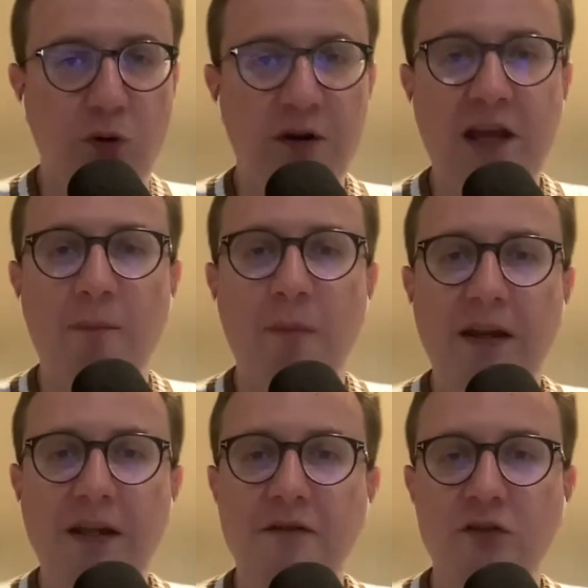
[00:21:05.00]
putting out
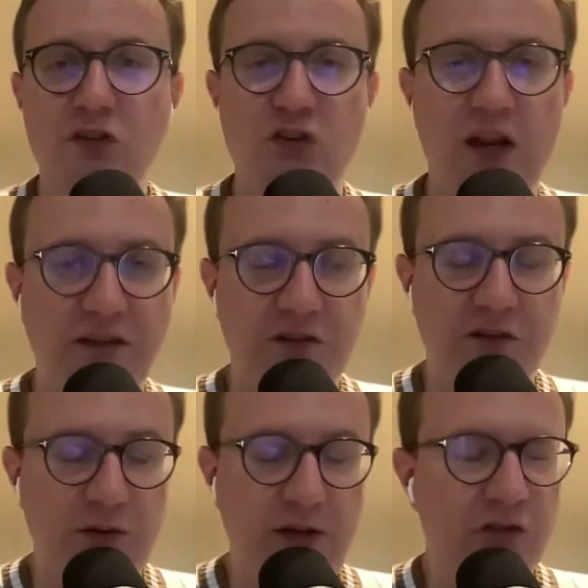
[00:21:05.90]
money generally as a
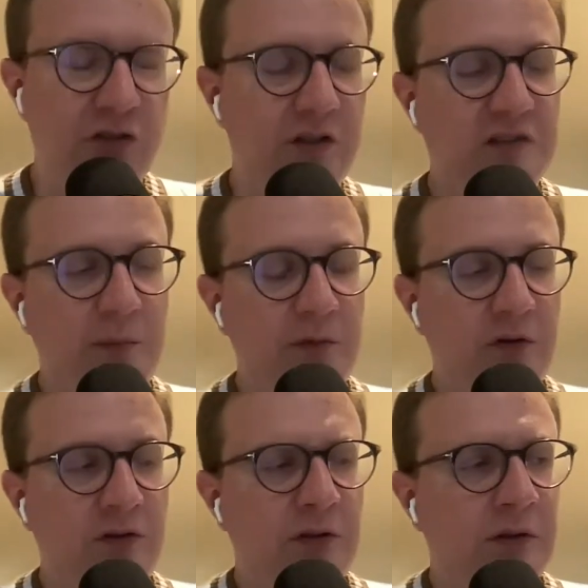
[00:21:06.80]
donation, except
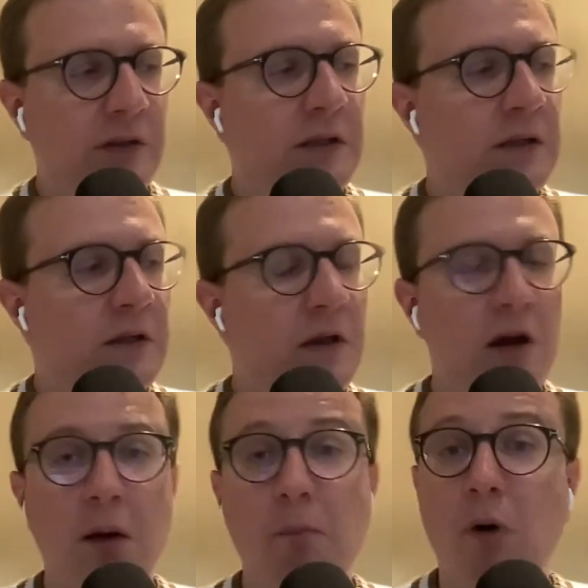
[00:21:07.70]
for in Turkey.
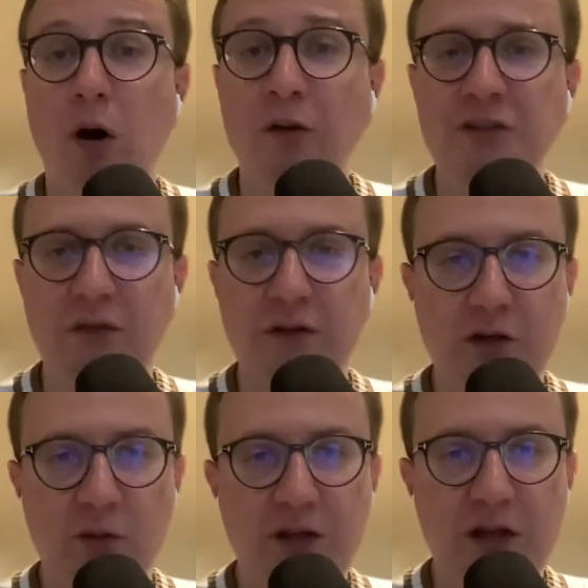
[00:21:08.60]
Uh, Malta in the
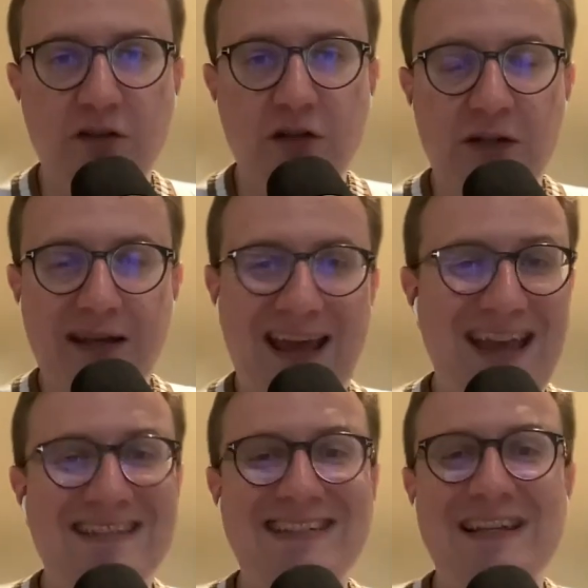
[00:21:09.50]
European Union,
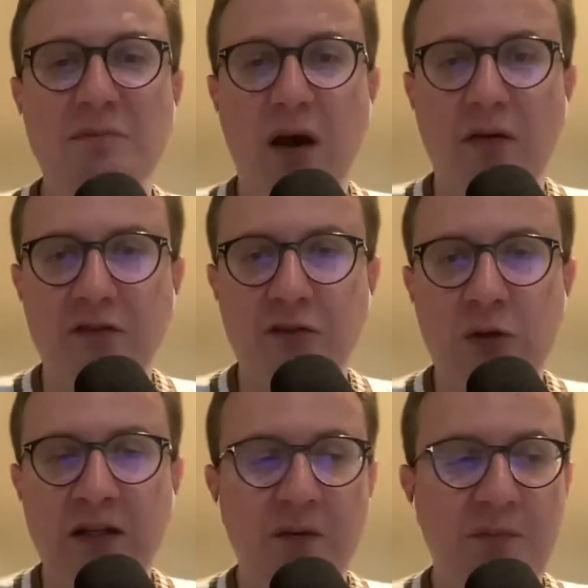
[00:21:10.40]
18 months,
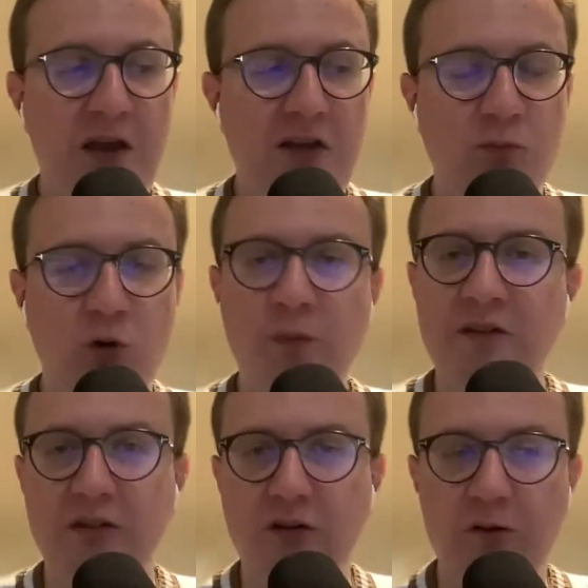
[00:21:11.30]
you can get a passport, but
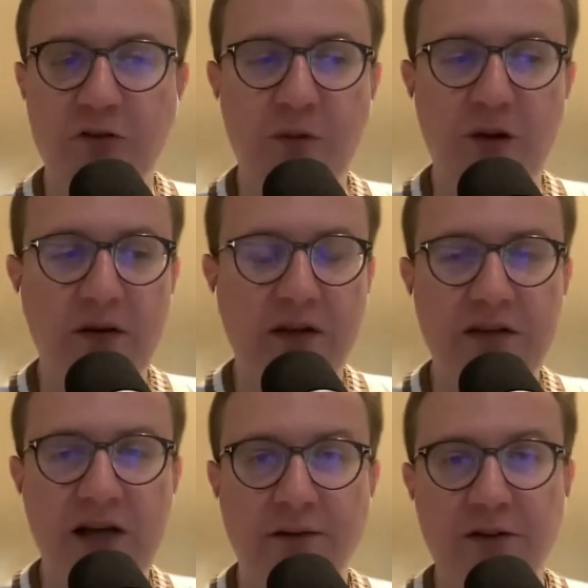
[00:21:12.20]
it's going to cost you about a million
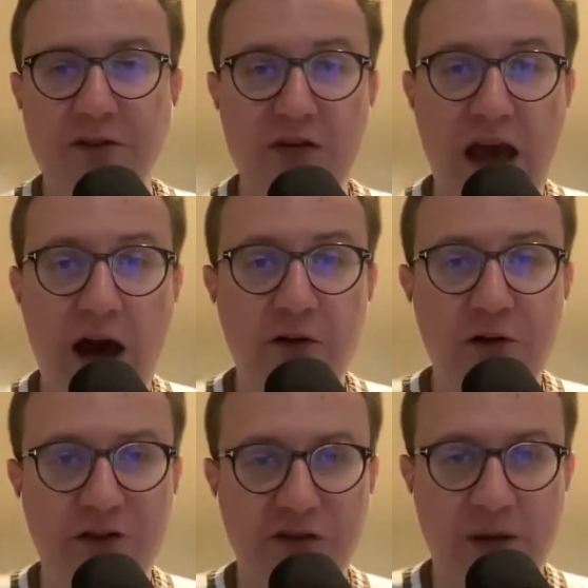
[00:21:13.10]
dollars. Now they're
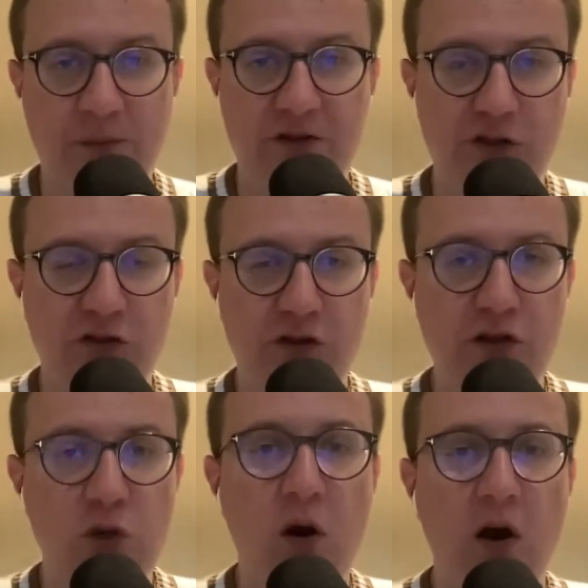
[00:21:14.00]
in the same position that
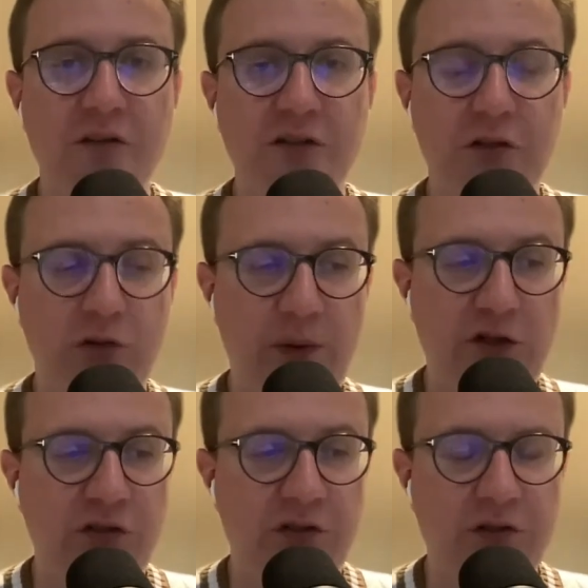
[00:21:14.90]
you are as a
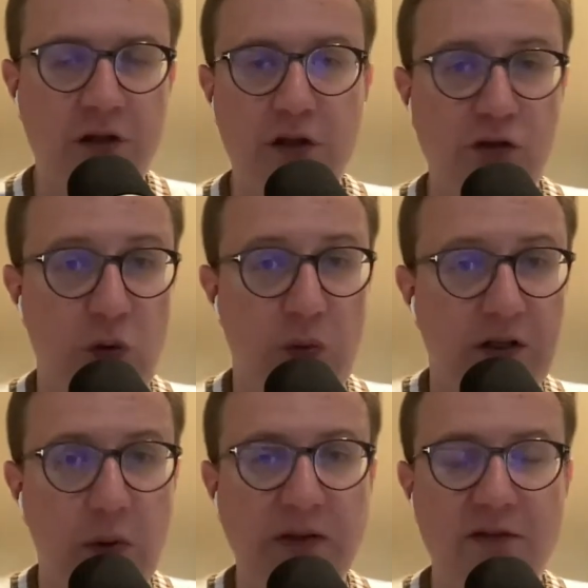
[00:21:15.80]
Croatian. You want to
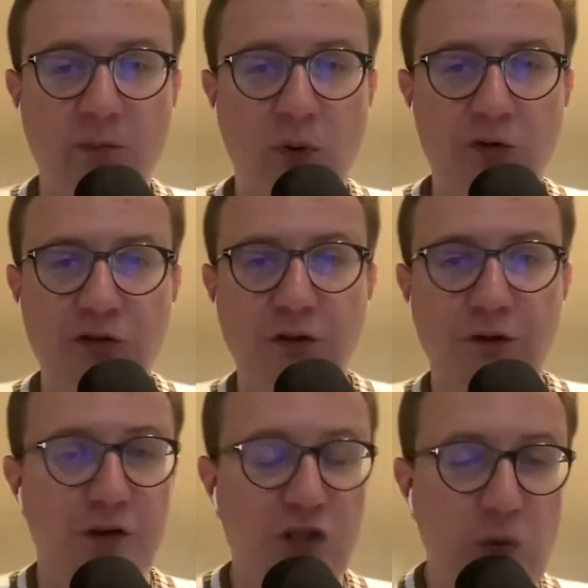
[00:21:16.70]
go and live in
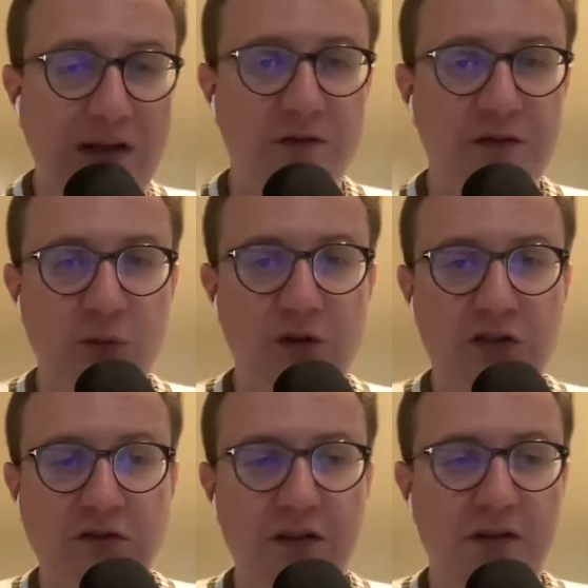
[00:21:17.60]
Portugal? You want to live in
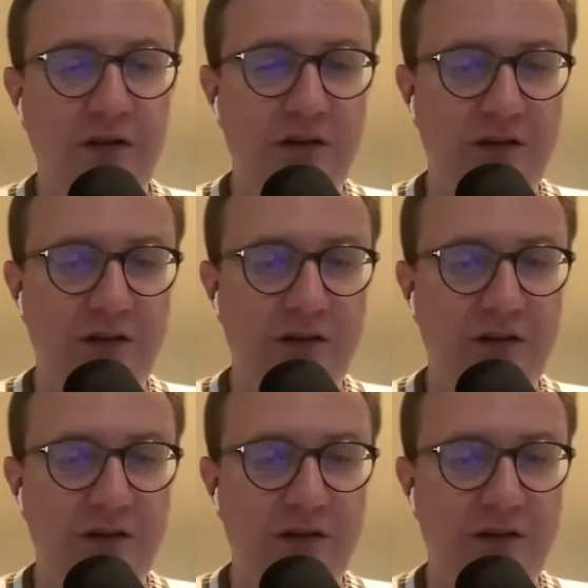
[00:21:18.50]
Switzerland?